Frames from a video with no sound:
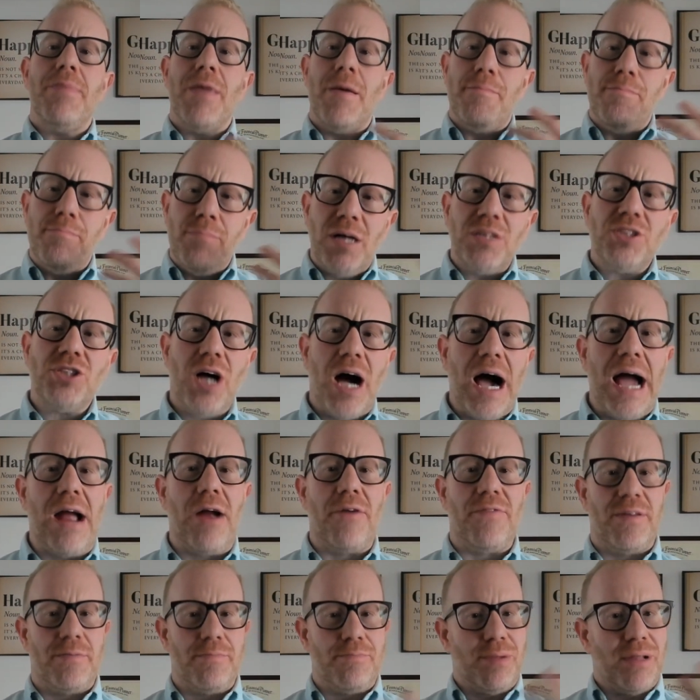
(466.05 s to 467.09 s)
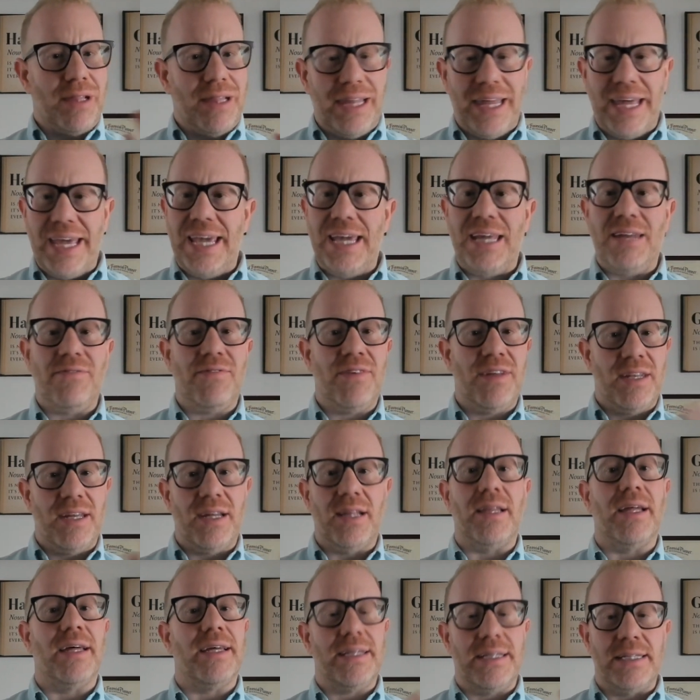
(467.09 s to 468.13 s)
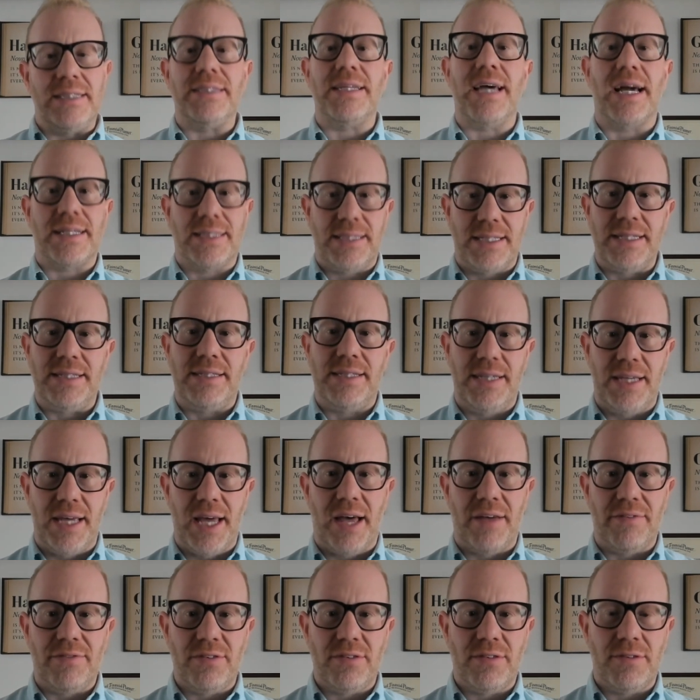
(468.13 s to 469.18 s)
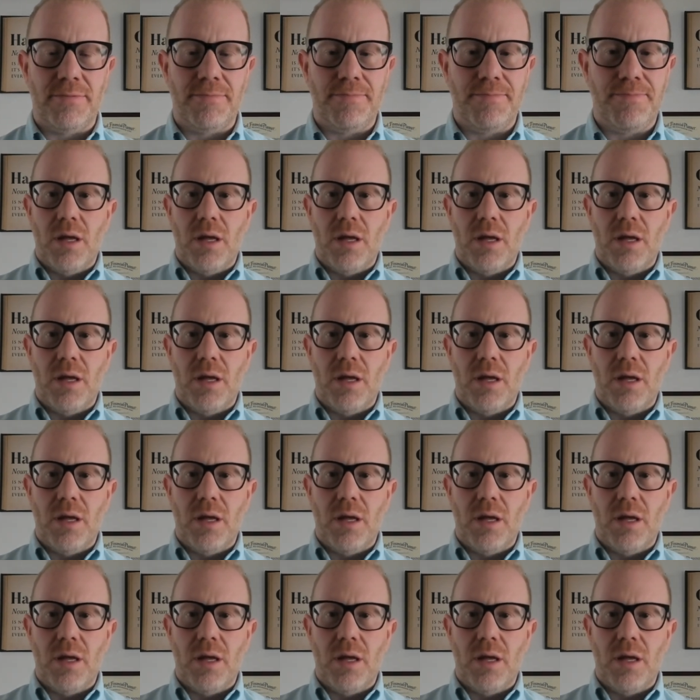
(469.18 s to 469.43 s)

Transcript: much higher than plain vanilla index ETFs.